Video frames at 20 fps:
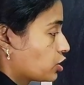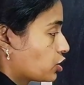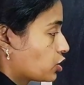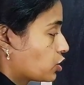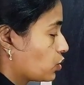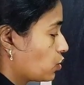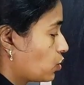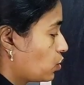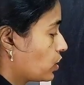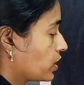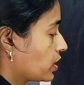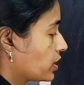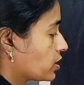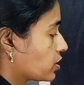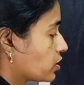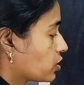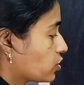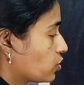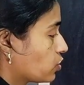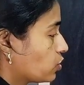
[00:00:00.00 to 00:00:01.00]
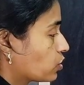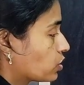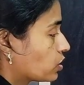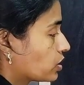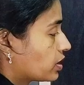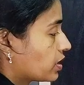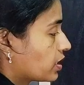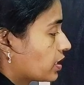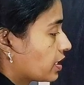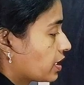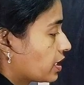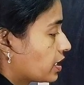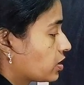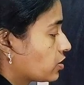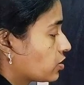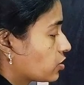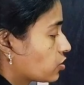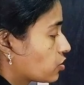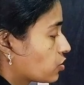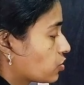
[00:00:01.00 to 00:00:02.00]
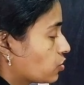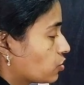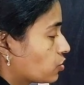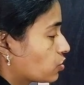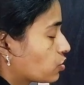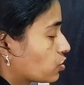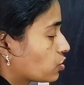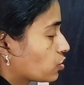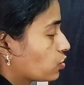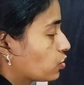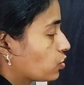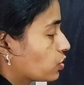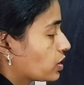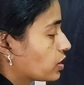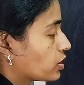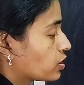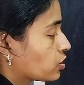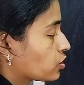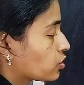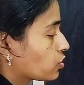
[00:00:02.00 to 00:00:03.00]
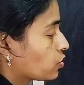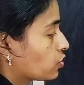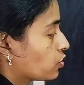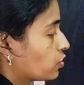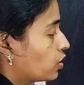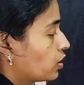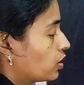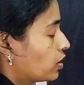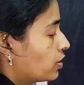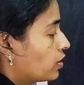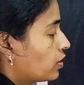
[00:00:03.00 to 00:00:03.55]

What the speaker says: 2 into 3 into 2 into